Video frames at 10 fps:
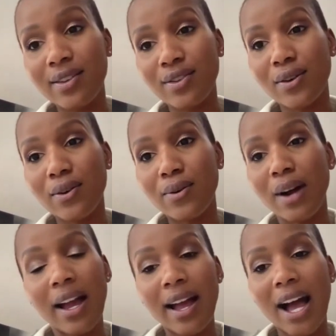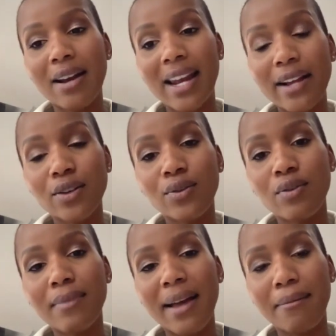So I'd like to
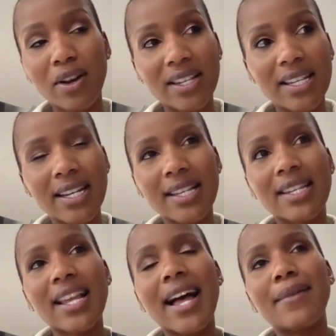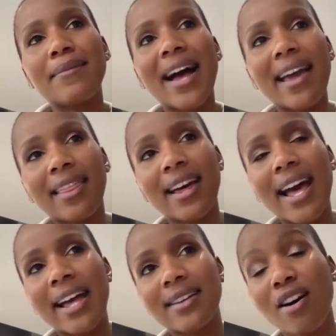do my master's either
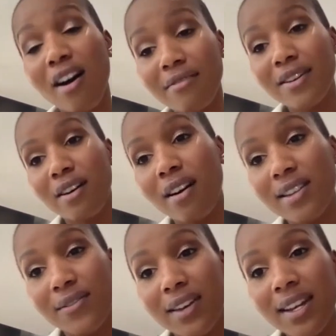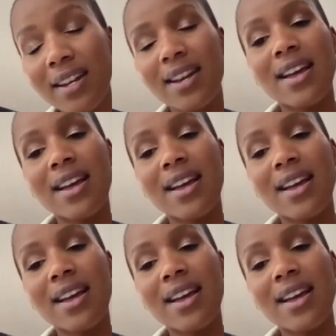at Harvard Oxford.